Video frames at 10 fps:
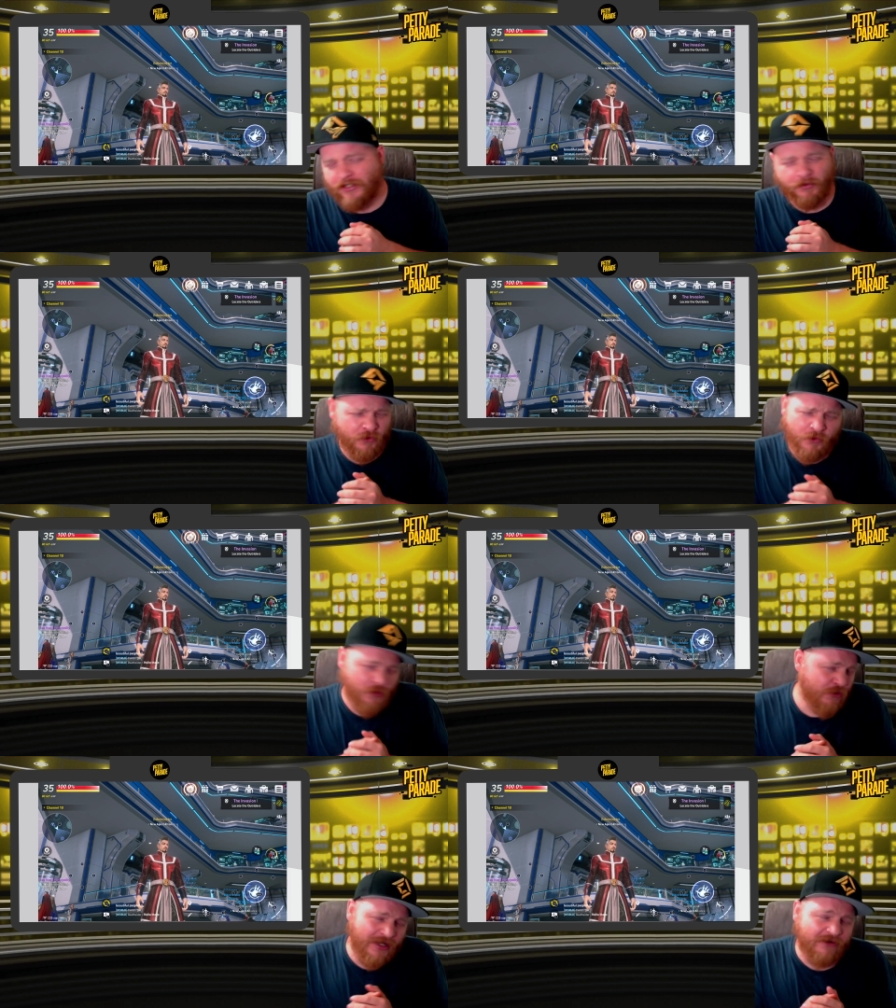Oh,
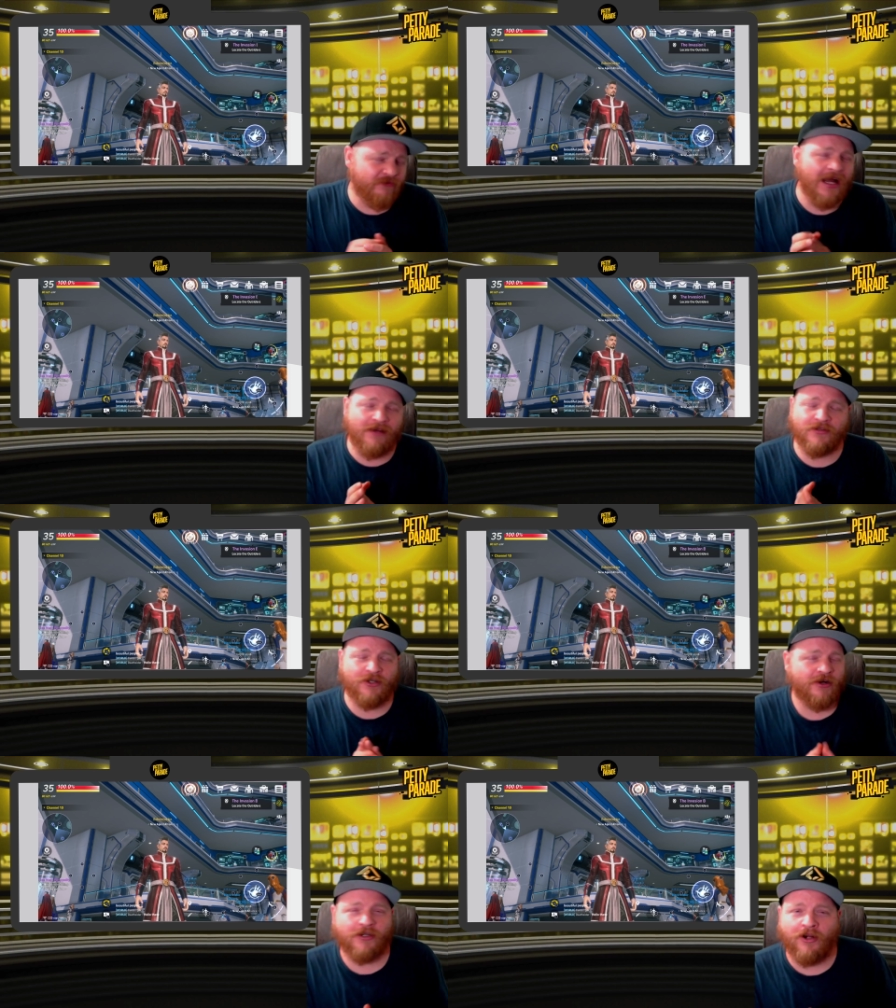you get a
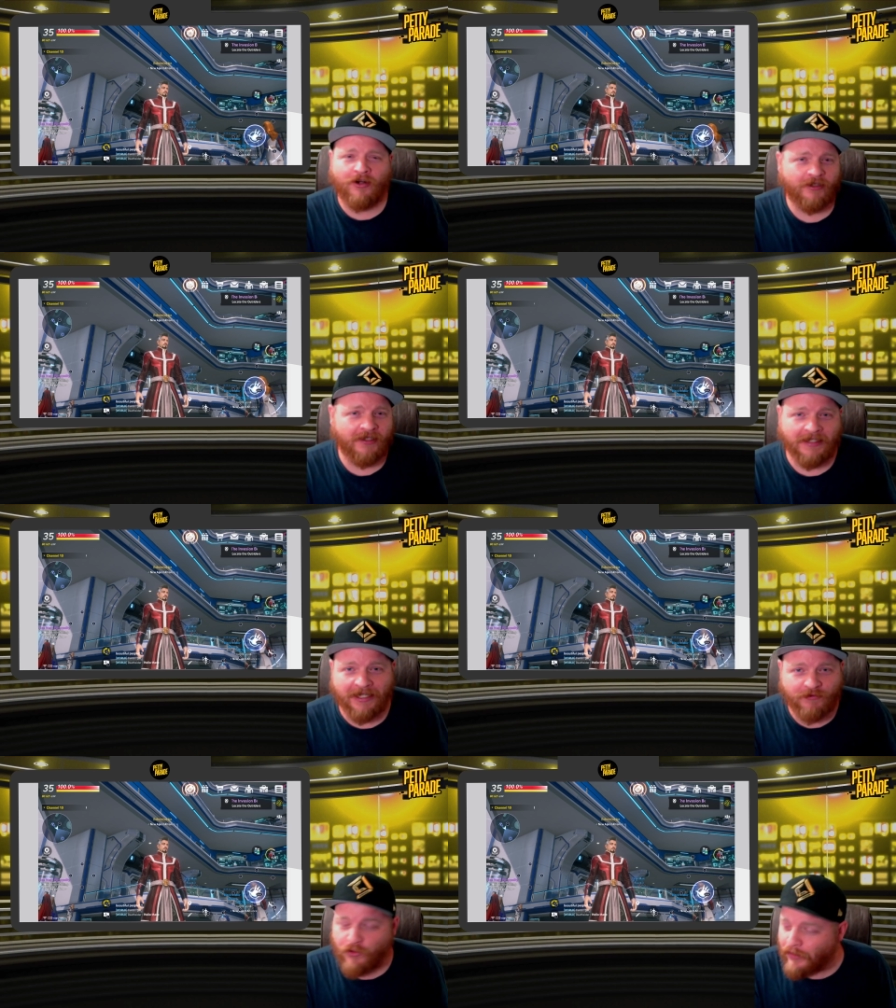5-star card that
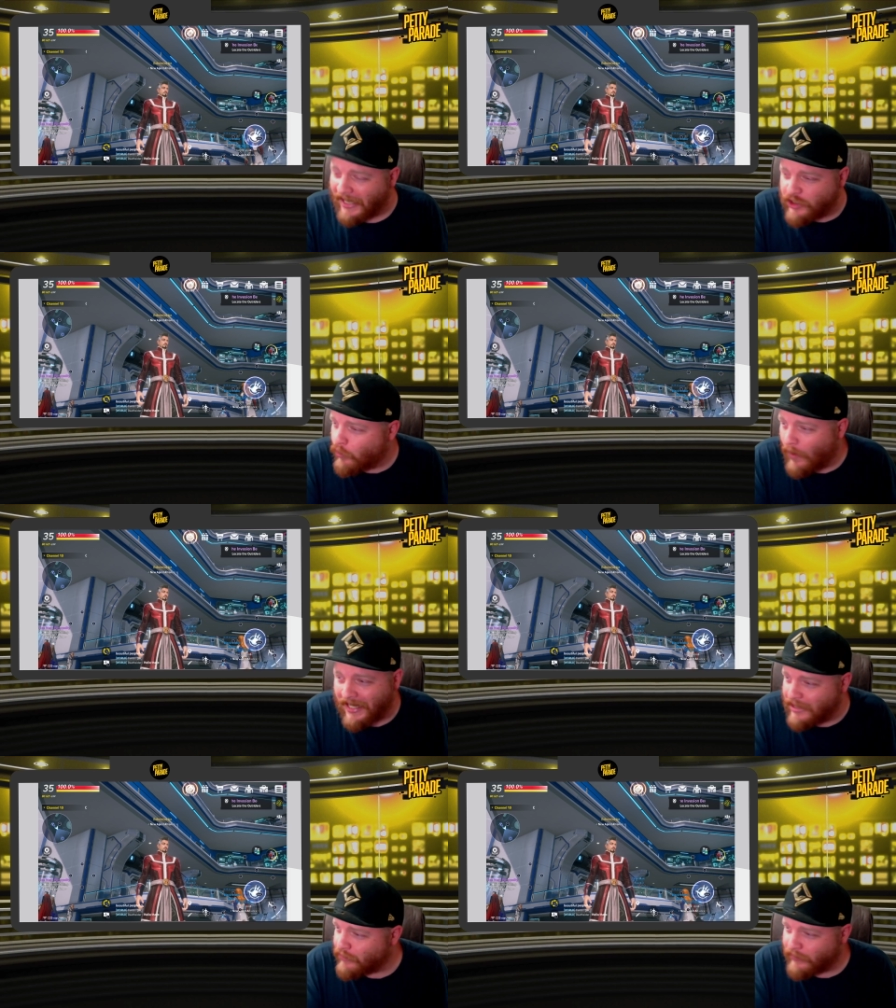gives you like
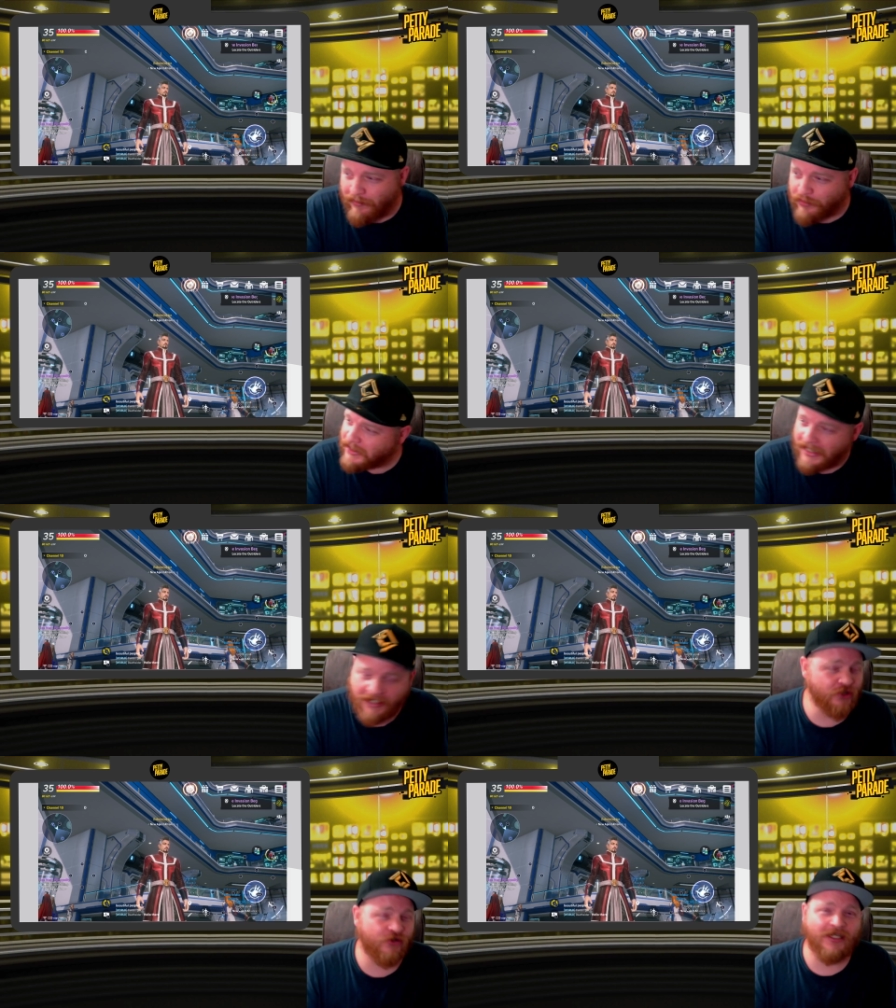
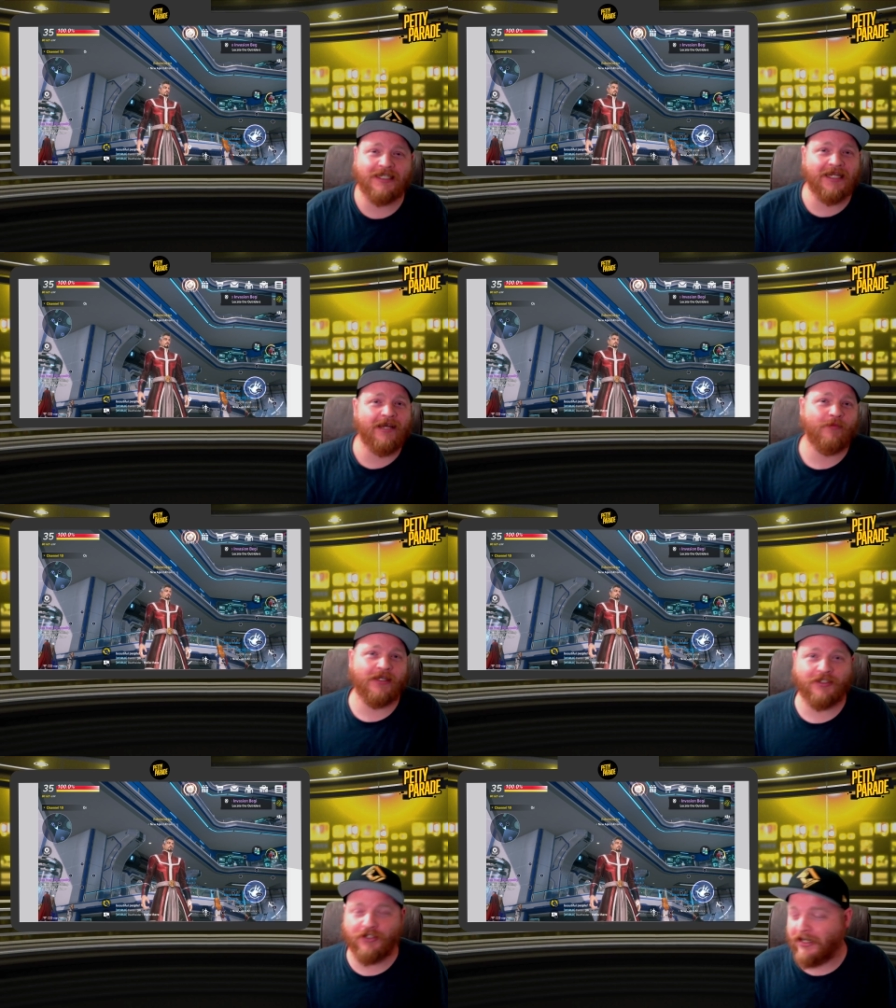23% crit
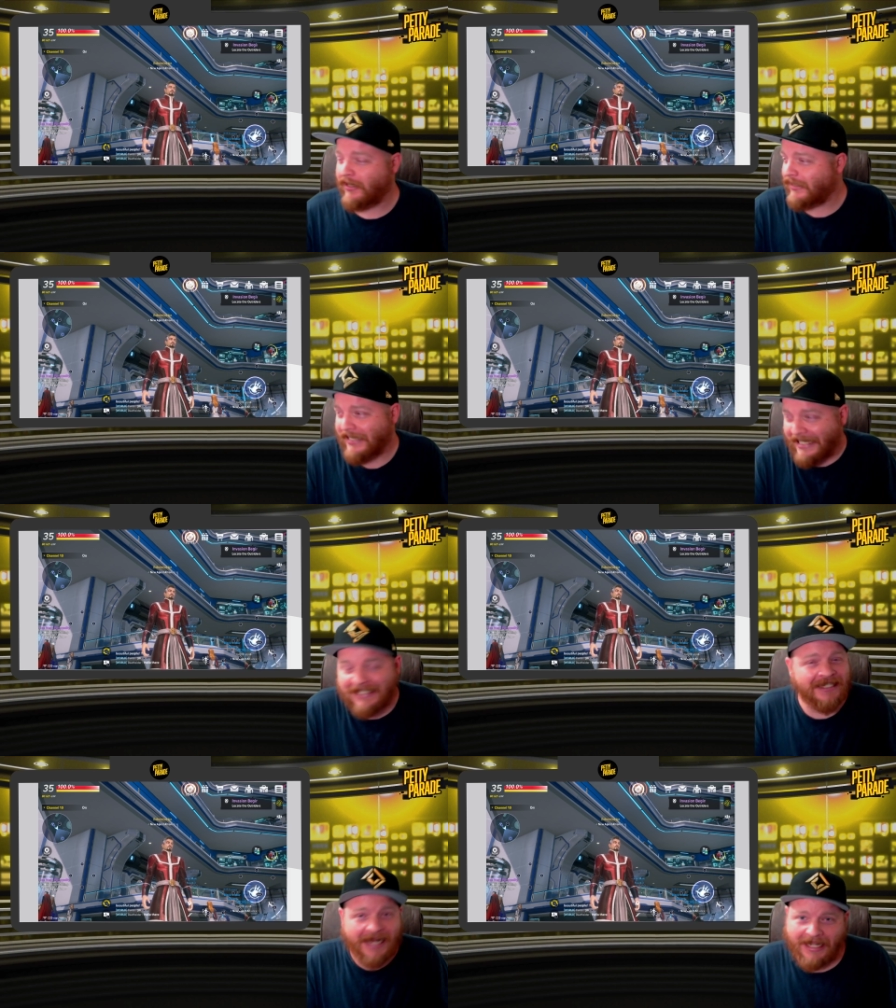damage.
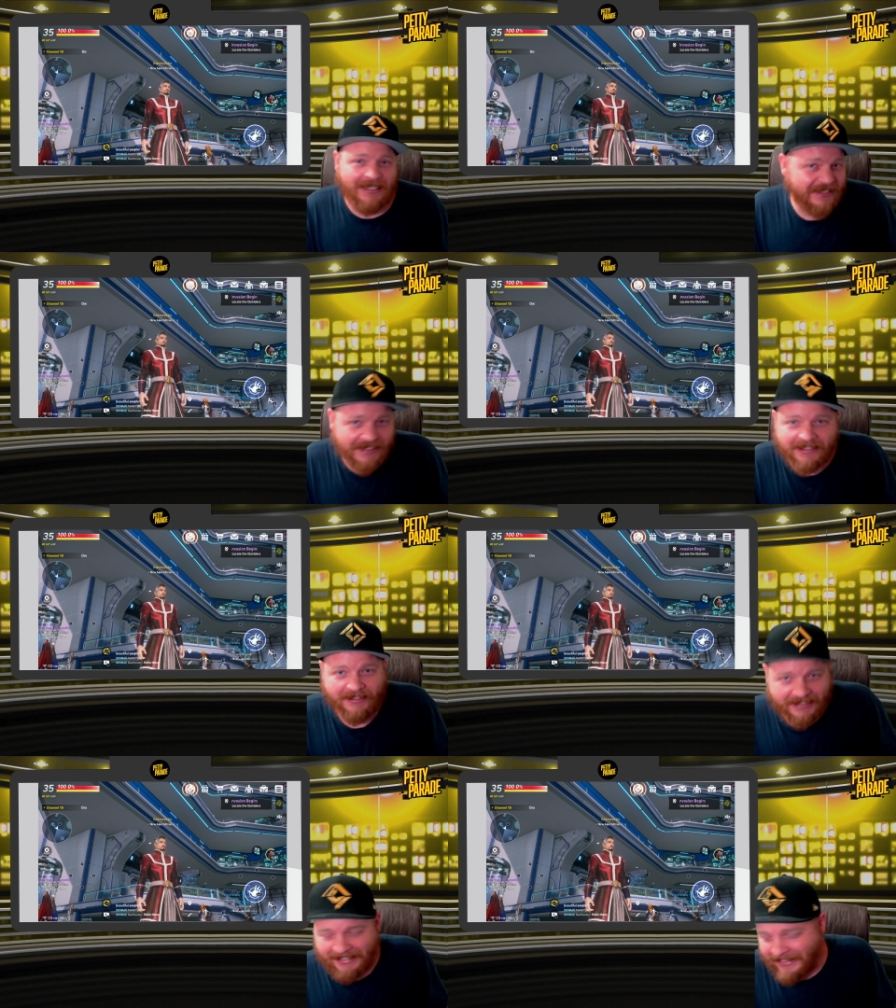It's nice.
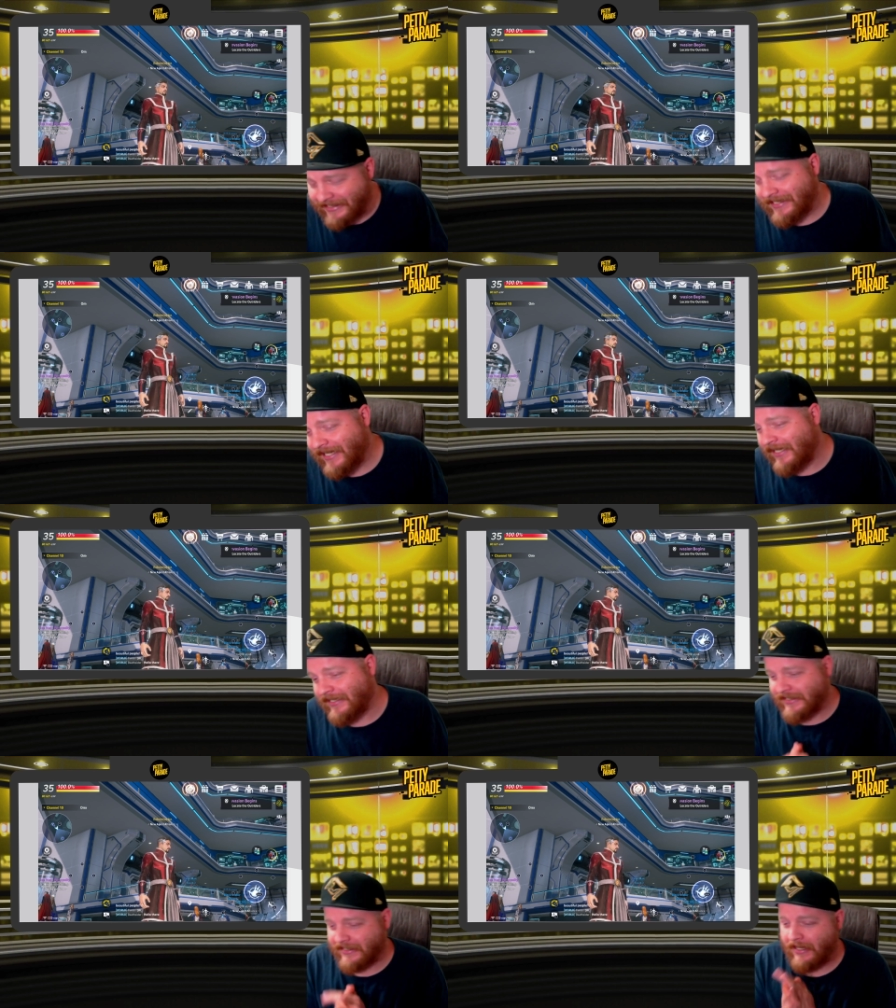It's
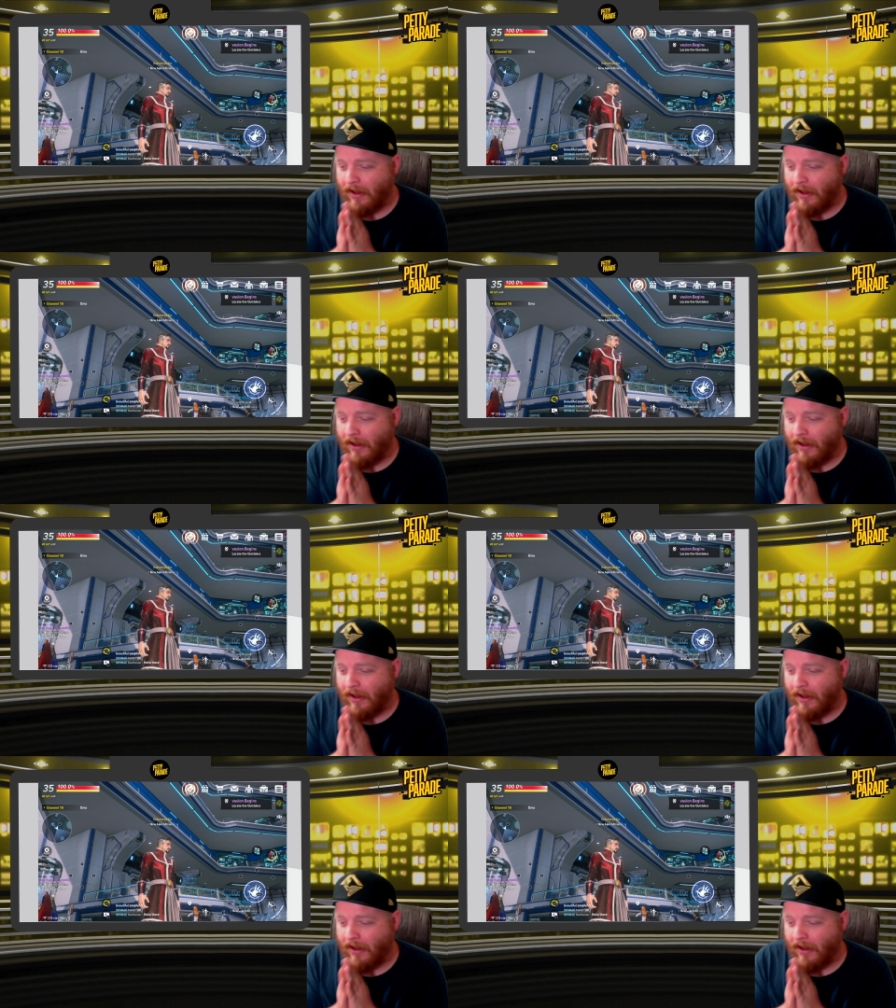nice.